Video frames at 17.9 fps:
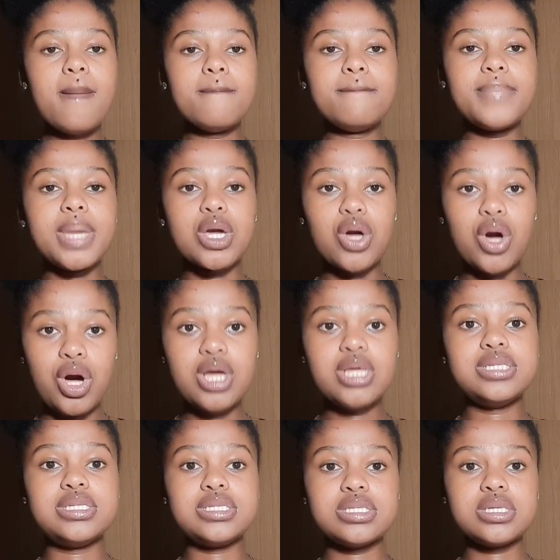
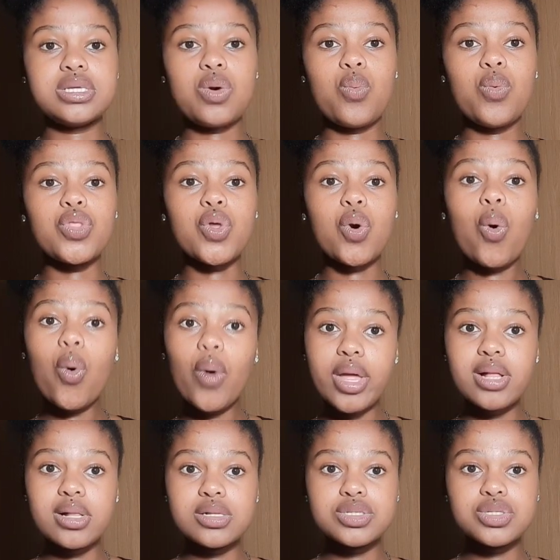because with
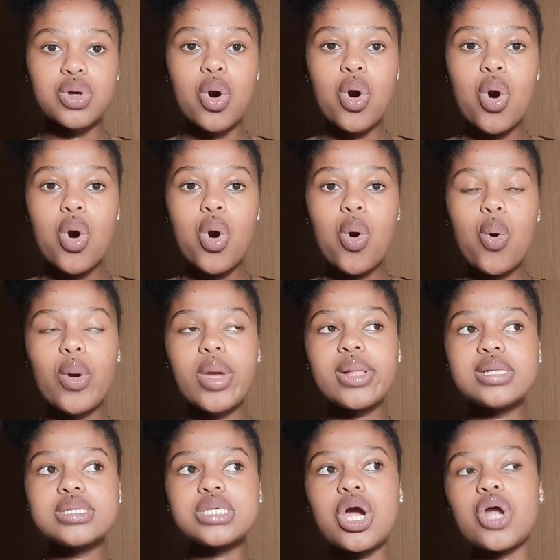oils
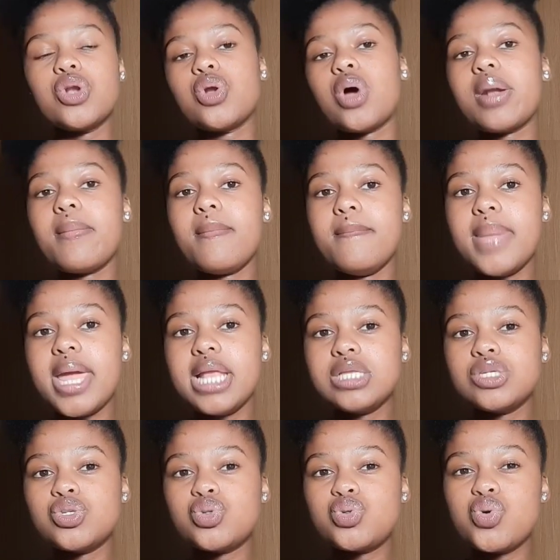are not
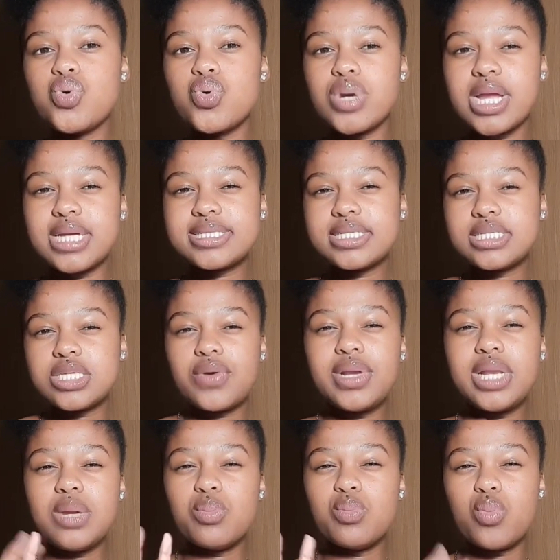meant to
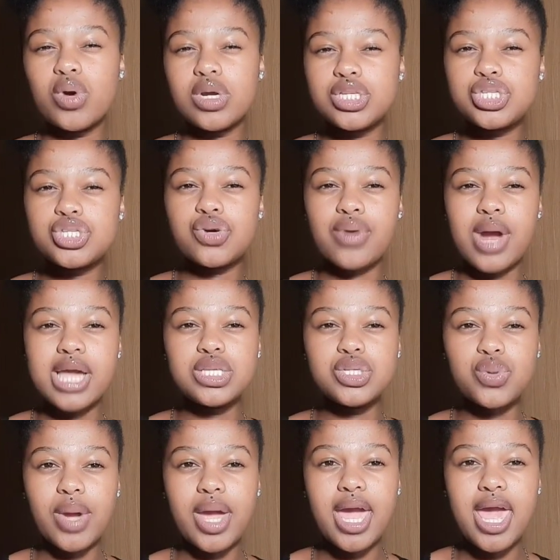necessarily moisturize
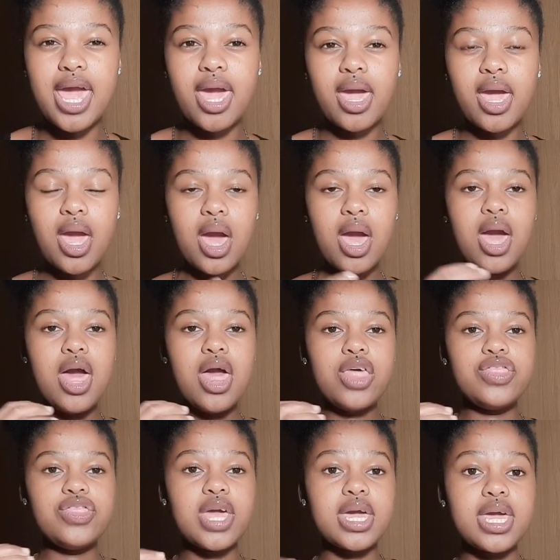your hair.
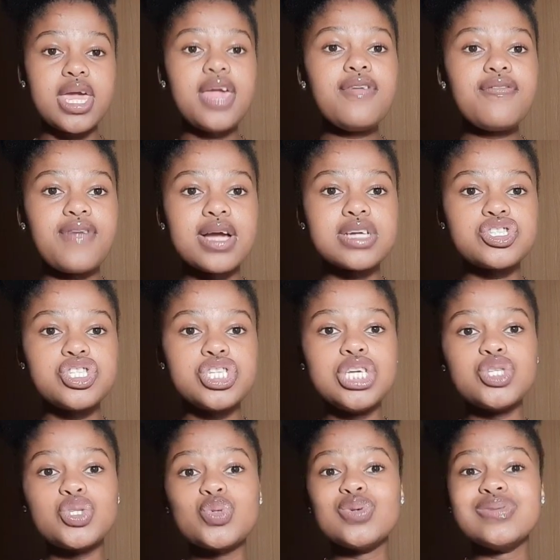Their key function
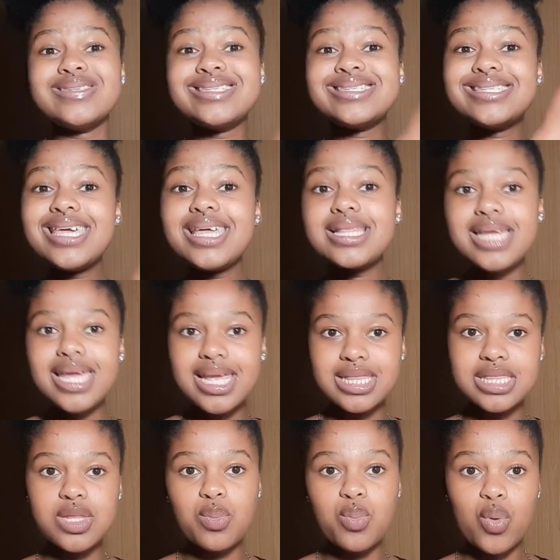is to seal
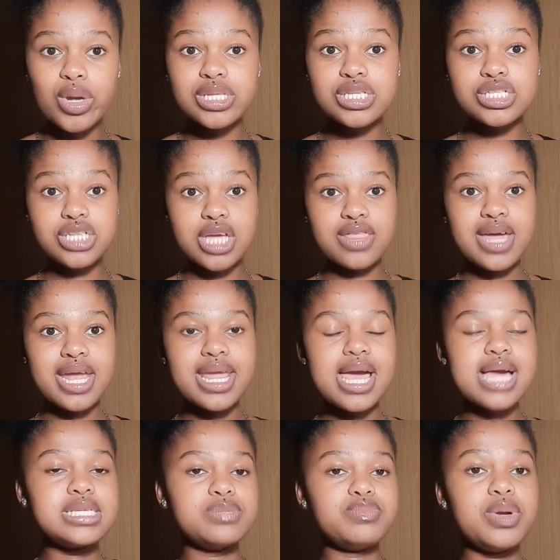in the moisture that
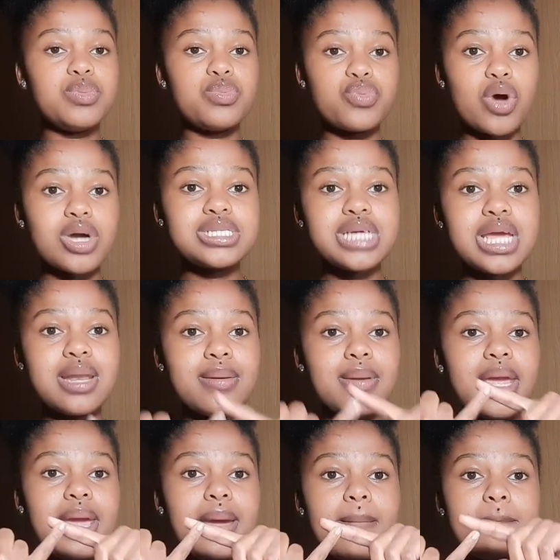has been brought in
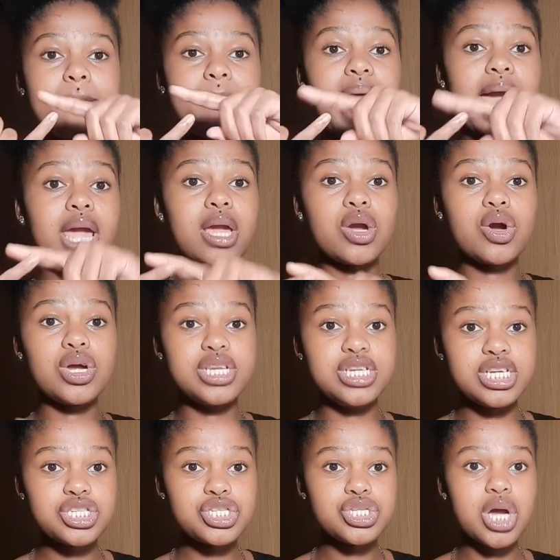by
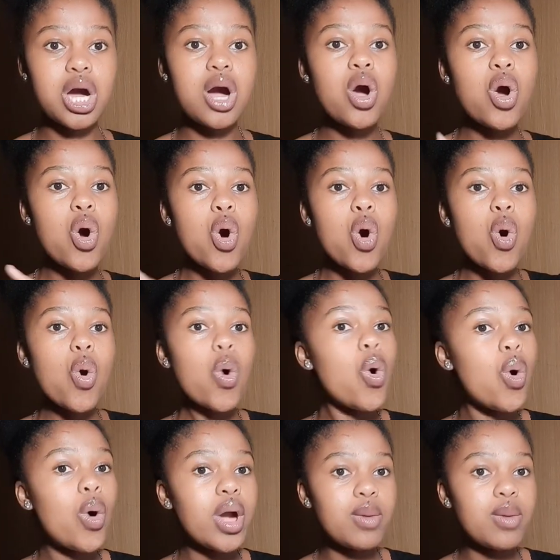conditioner or a